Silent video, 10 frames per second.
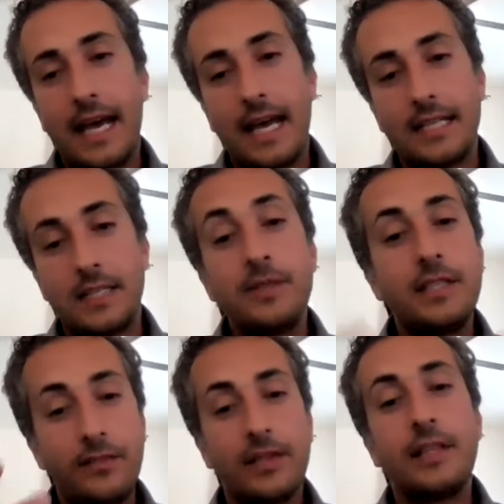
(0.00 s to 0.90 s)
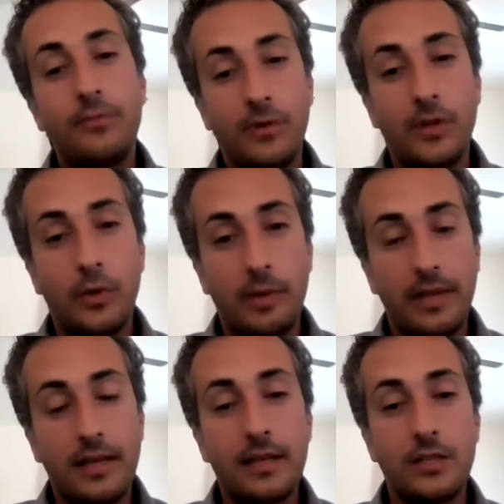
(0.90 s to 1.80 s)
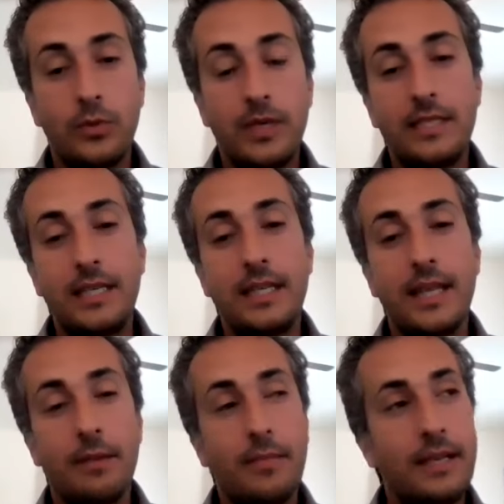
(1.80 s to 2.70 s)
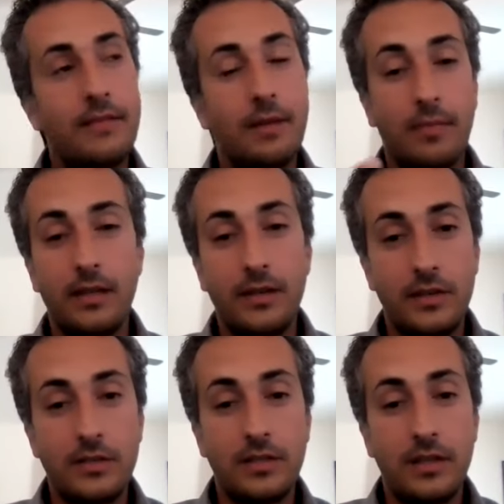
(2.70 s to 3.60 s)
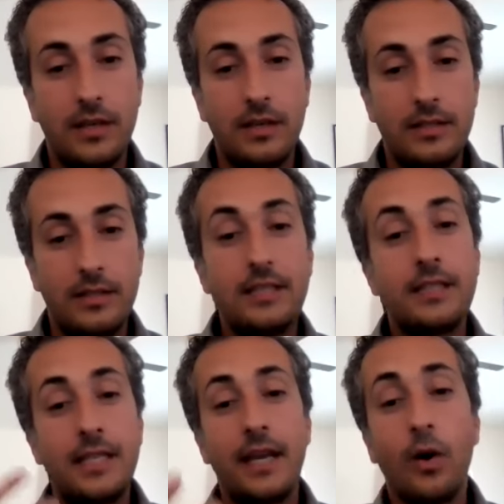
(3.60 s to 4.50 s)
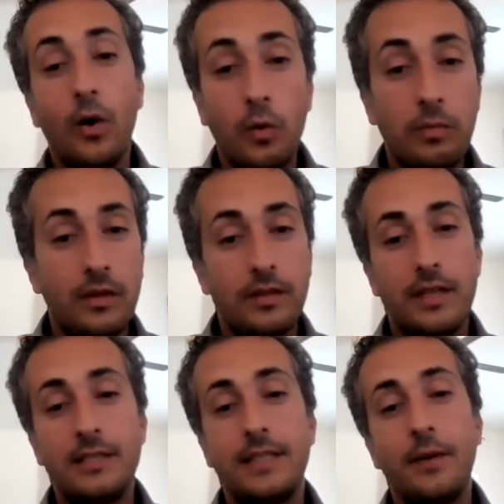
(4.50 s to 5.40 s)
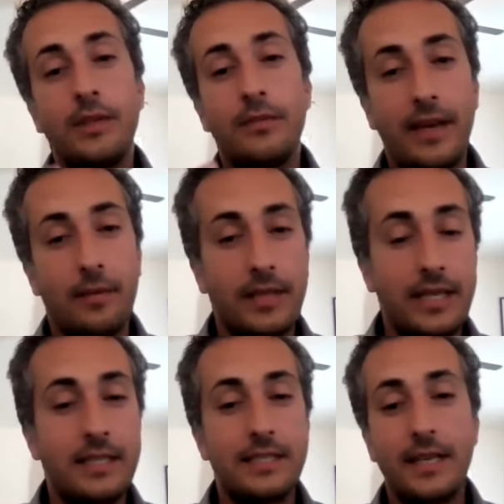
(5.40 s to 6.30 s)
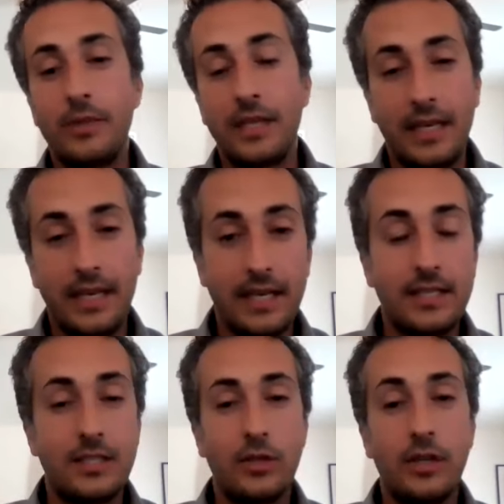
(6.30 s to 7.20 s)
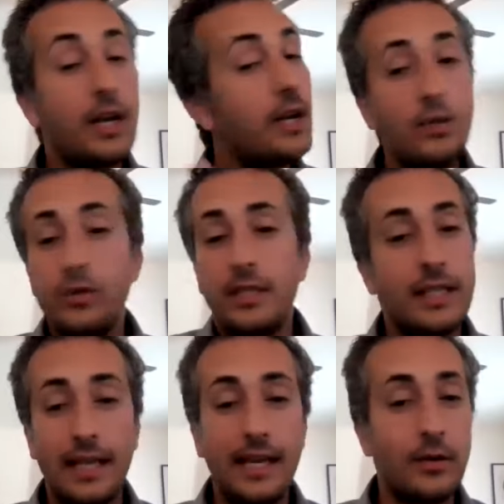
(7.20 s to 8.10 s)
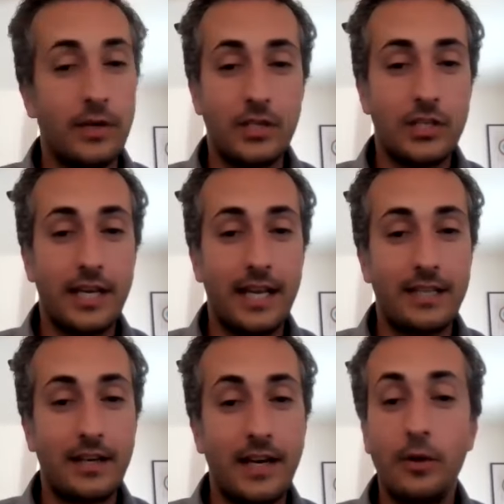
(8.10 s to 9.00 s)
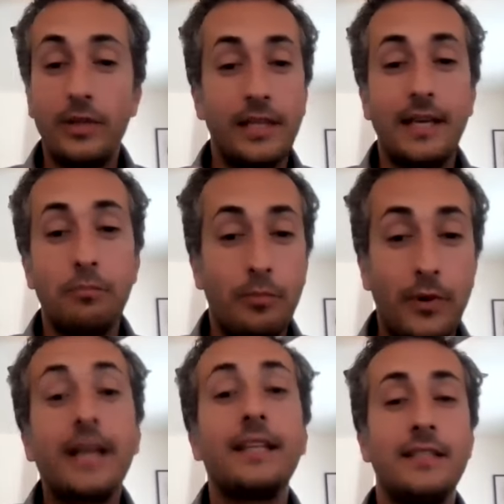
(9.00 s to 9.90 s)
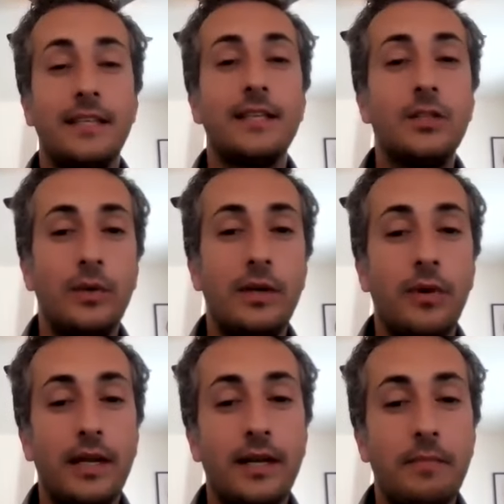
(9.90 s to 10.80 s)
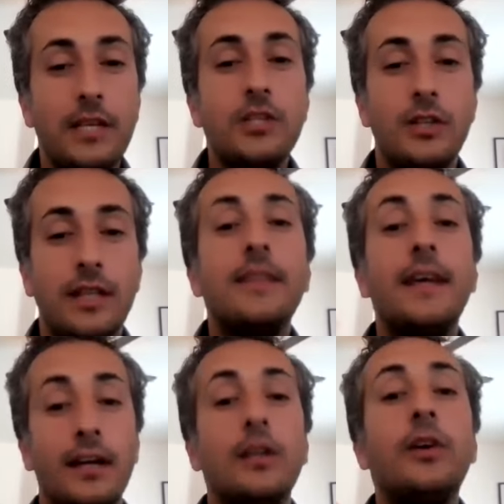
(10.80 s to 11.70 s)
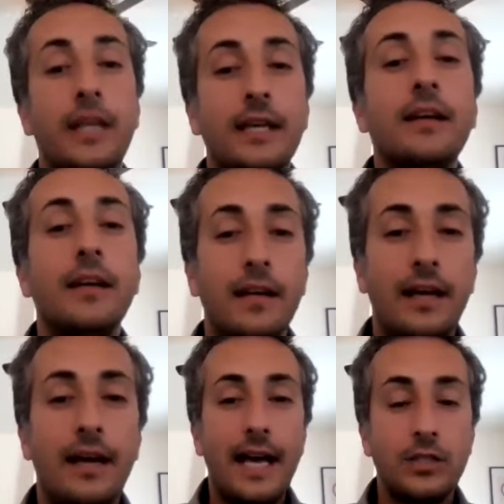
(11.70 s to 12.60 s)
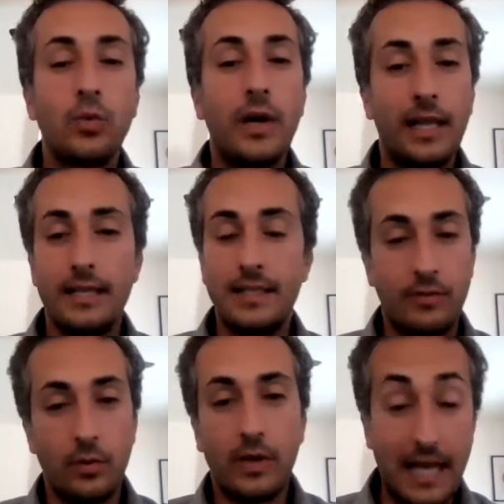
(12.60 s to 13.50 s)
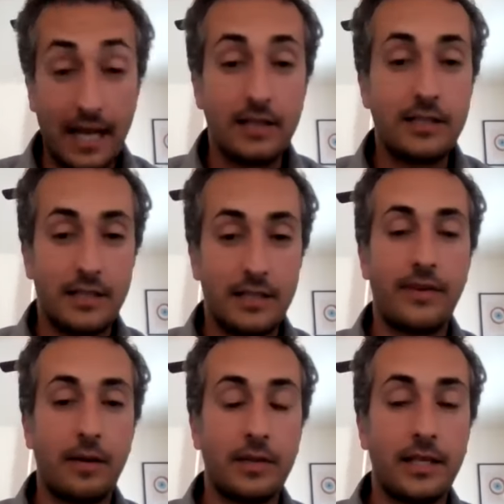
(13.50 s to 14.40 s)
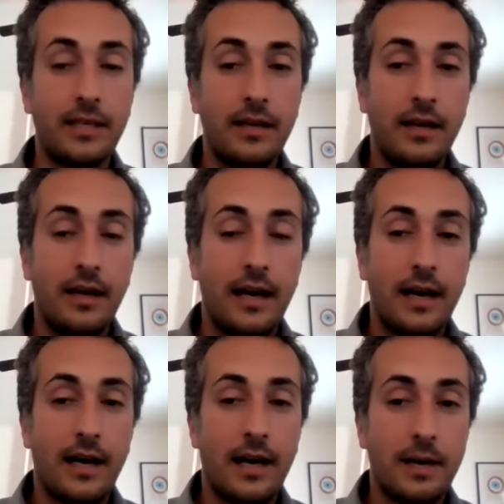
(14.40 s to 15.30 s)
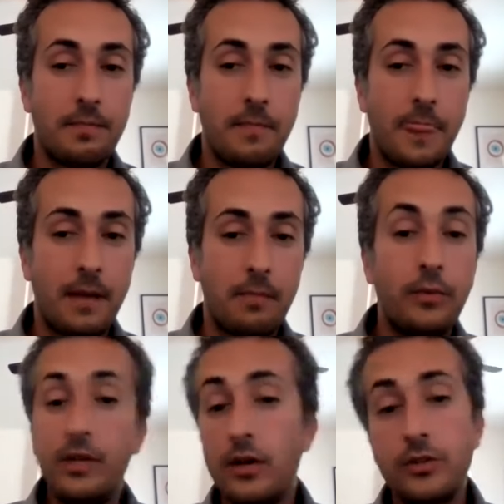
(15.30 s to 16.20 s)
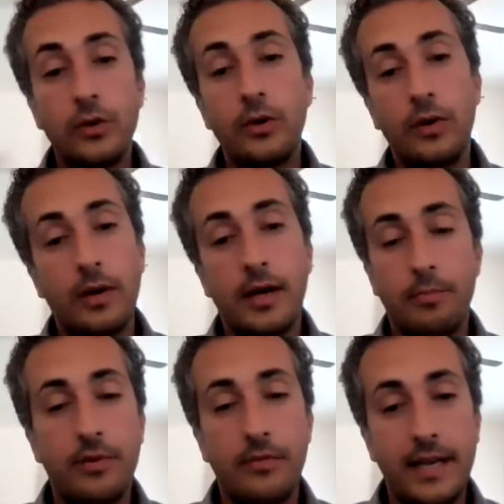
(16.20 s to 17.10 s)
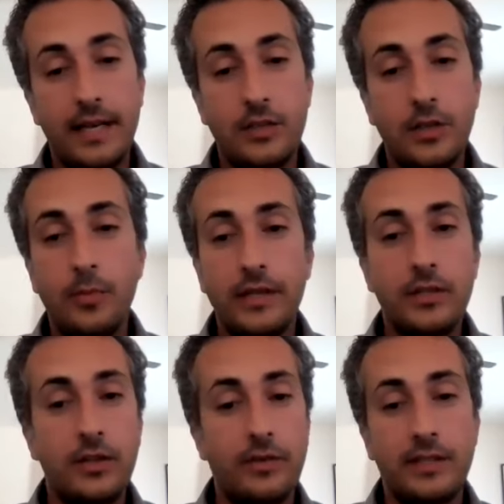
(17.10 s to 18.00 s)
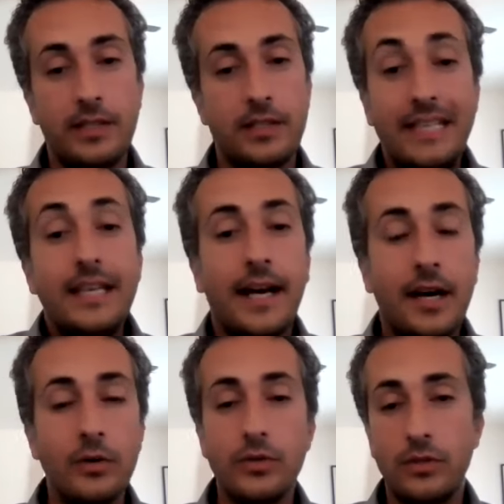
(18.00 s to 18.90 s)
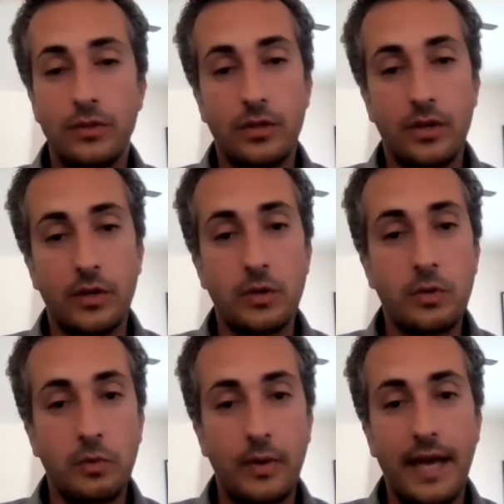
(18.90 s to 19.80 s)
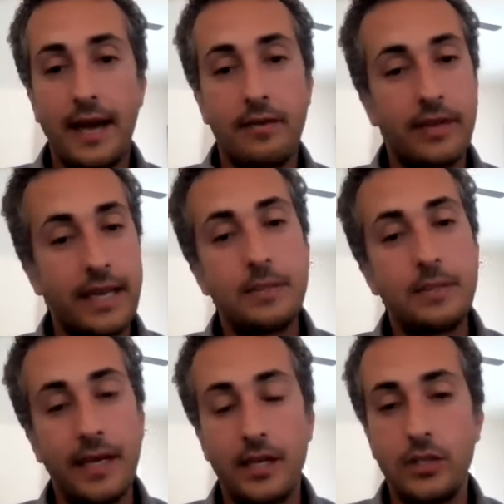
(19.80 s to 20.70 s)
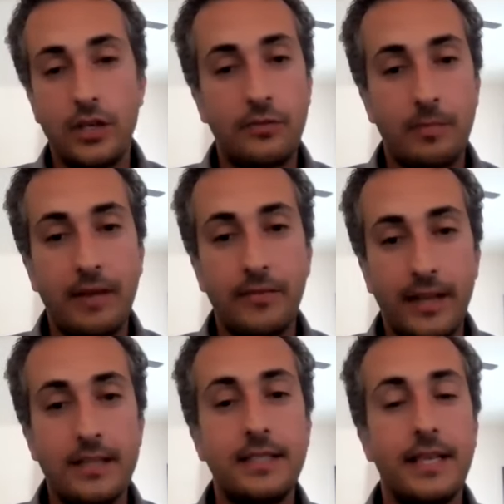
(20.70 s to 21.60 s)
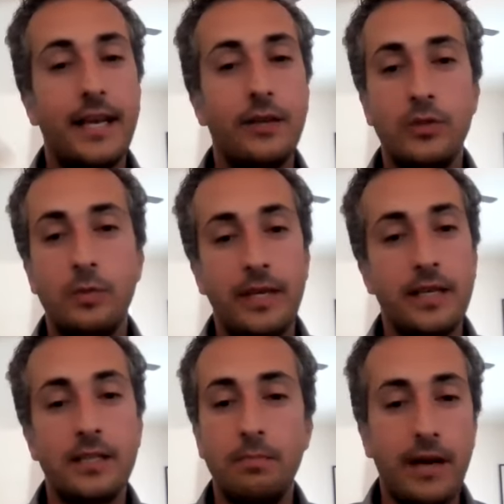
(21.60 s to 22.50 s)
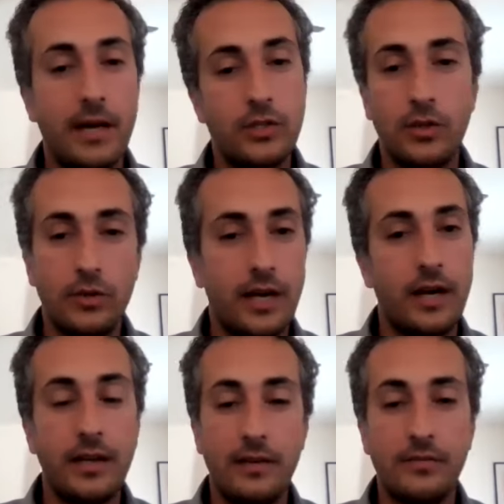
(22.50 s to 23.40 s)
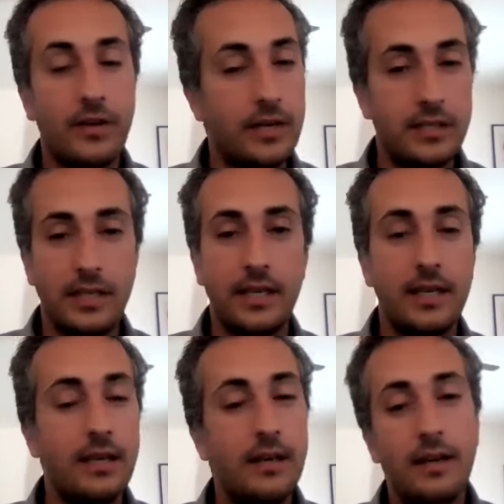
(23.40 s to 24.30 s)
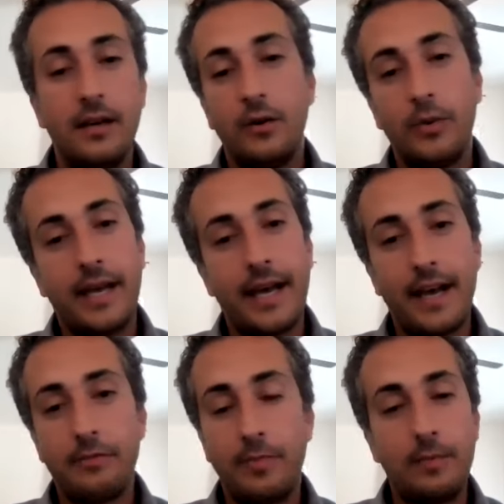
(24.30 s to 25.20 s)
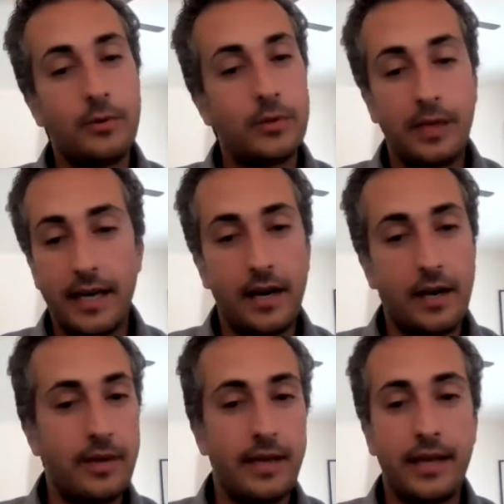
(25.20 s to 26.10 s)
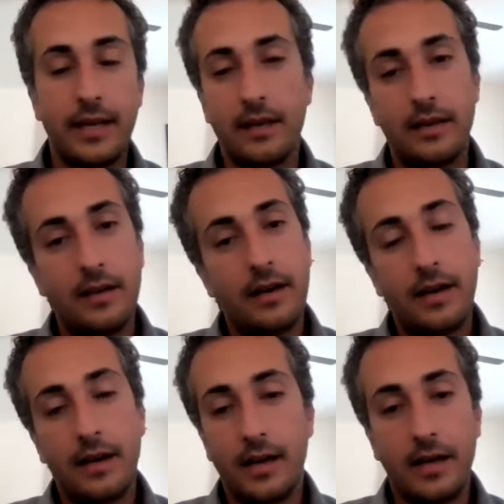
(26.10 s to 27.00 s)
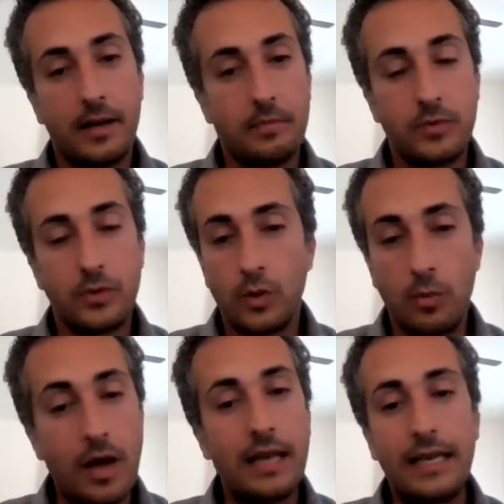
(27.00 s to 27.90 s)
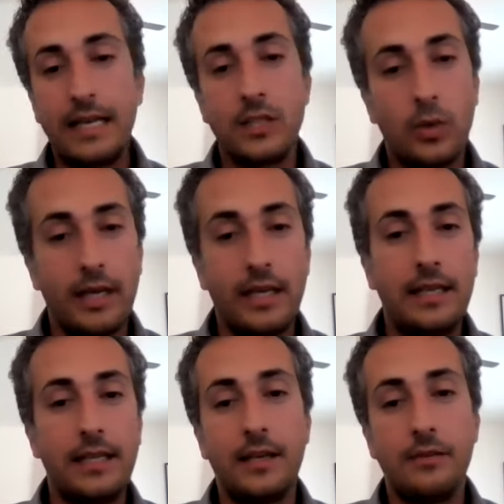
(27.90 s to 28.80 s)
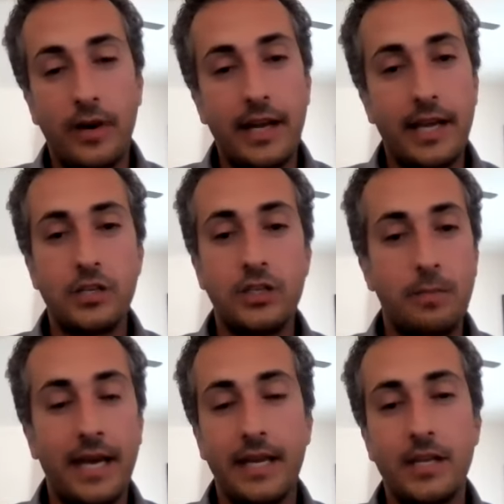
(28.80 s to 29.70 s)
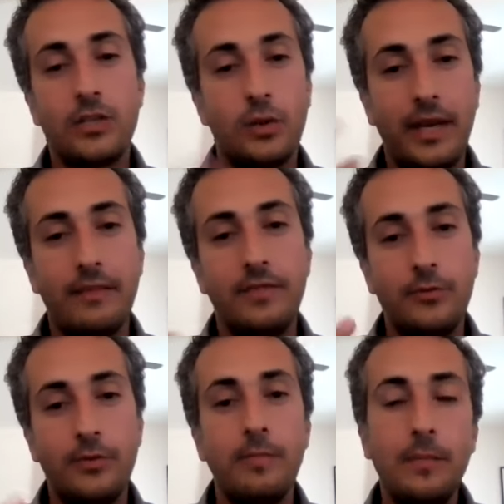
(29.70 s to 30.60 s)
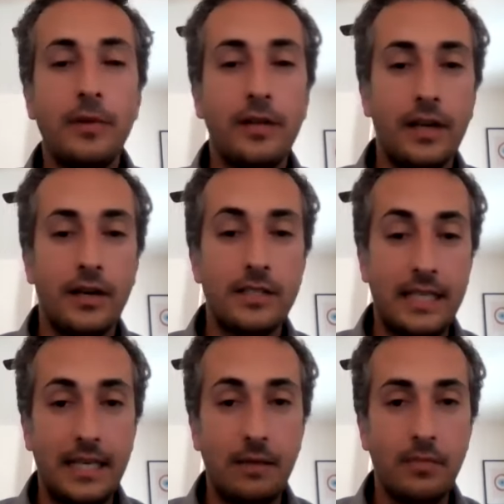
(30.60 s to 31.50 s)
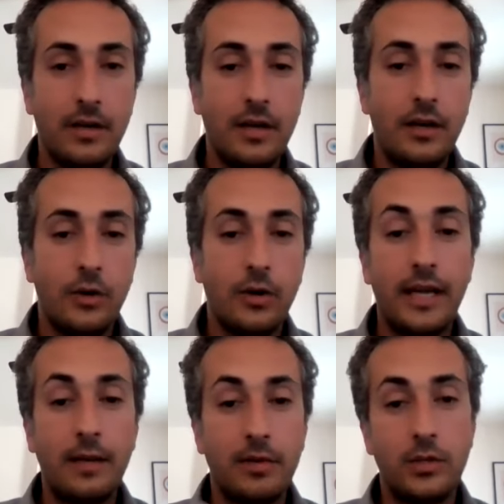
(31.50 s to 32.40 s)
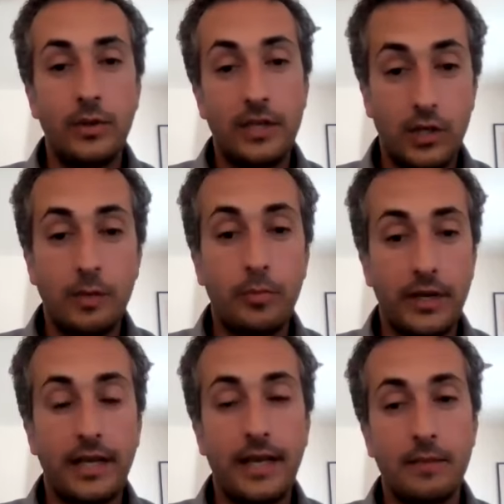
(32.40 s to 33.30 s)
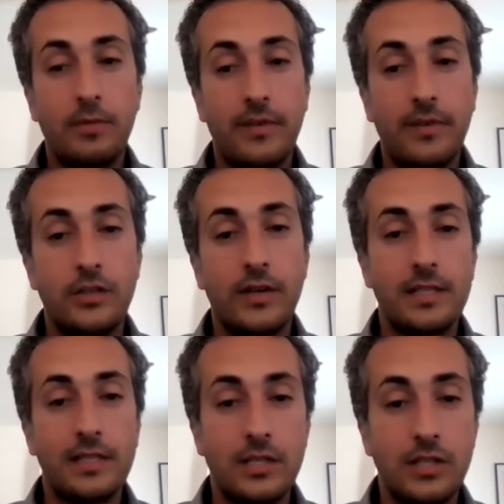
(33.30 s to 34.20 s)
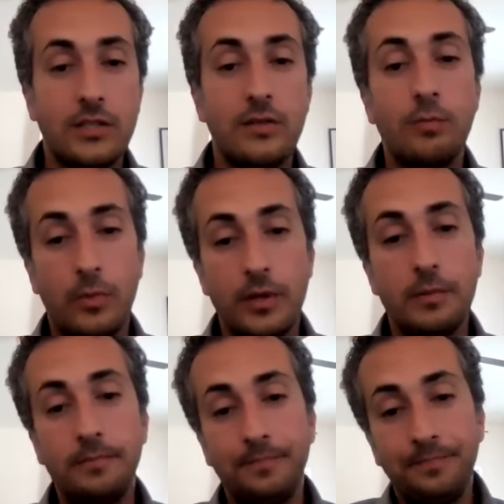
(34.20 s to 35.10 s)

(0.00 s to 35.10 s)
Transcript: and specifically for the women, because we see that many of the mothers tend to stay home. They stay with the family, they stay with the kids, so they're not using the language and they're not really practicing. So we want to make sure that they're learning as well as everyone else in the family. Um, but we also uh, provide interpreting services in-house. So we have a case manager from Afghanistan who speaks Pashto, Dari, and Farsi. We have people who speak Arabic, um, Somali, Swahili, French, Spanish. So we have different people on our team who are able to interpret and provide translation support.